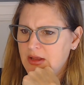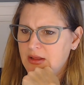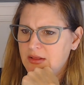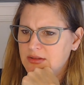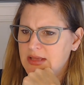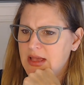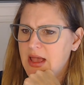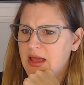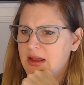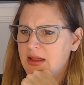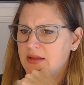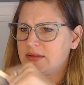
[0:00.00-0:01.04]
There's
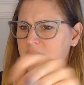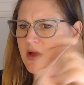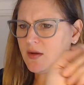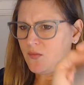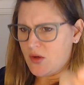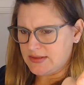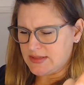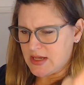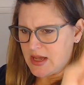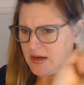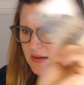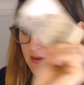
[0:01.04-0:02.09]
headaches on one
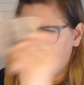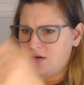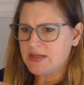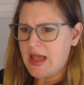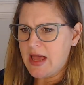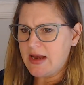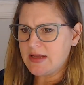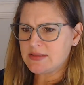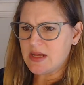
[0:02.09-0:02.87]
side, and then there's headaches,